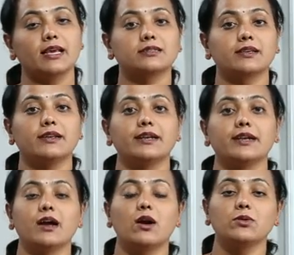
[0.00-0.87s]

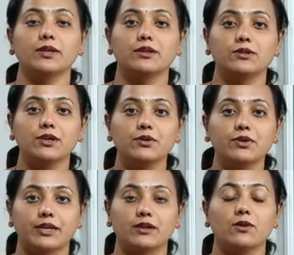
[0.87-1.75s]
excreted out into the
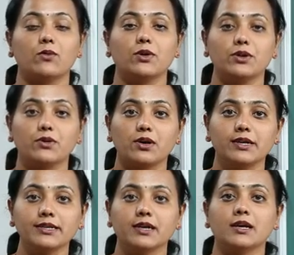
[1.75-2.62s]
urine. What do you
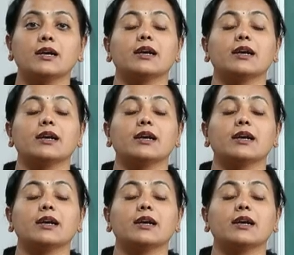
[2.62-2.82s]
call it?